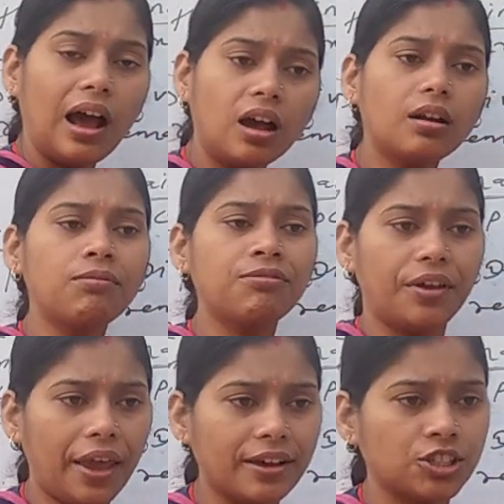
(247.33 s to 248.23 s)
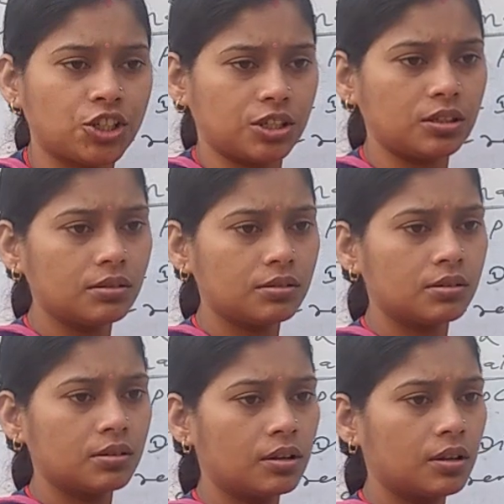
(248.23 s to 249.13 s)
r of x
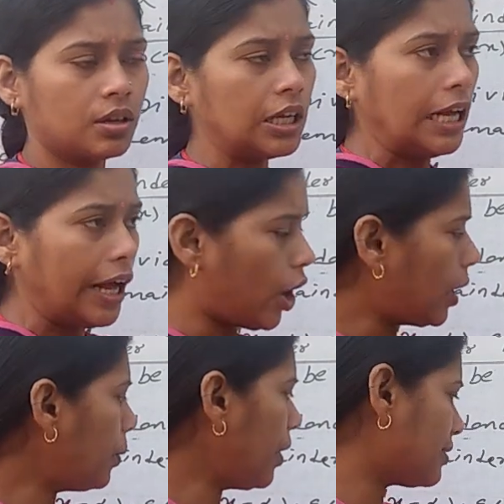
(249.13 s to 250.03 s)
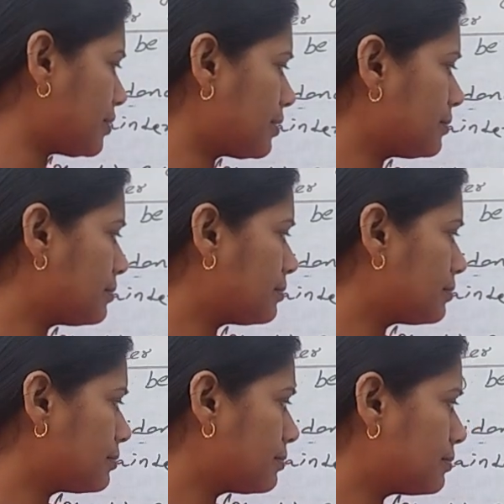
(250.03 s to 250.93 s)
always
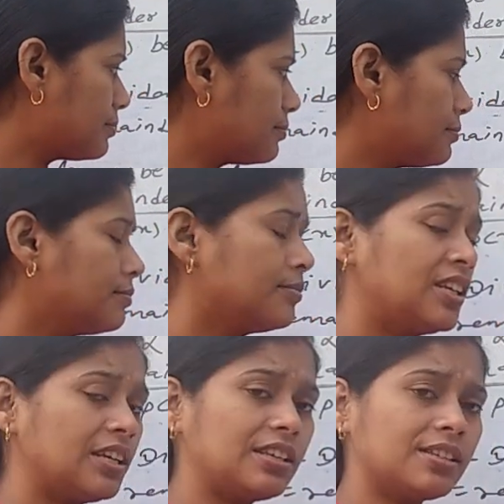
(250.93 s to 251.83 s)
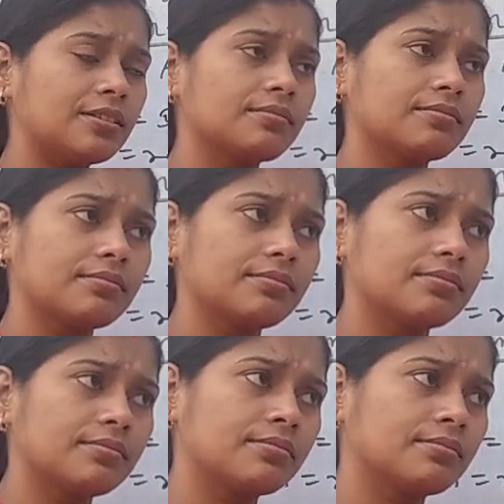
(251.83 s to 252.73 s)
is
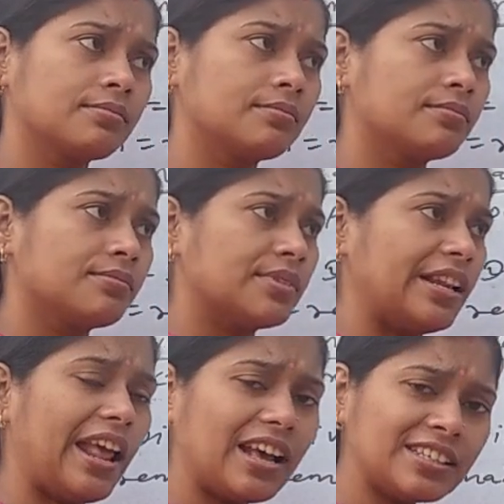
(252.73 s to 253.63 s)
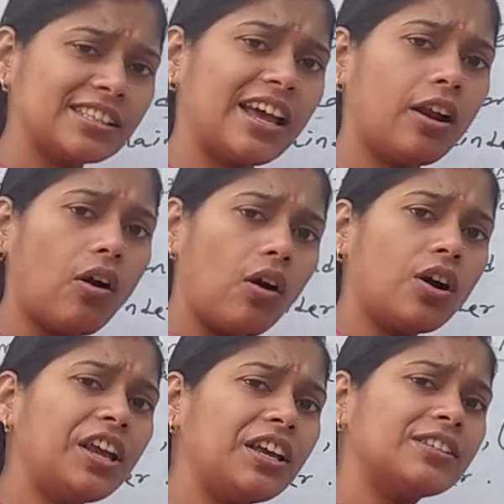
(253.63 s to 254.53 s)
less than
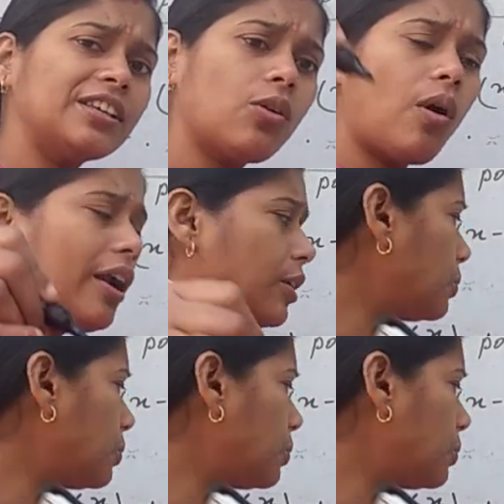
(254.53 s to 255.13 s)
or is equal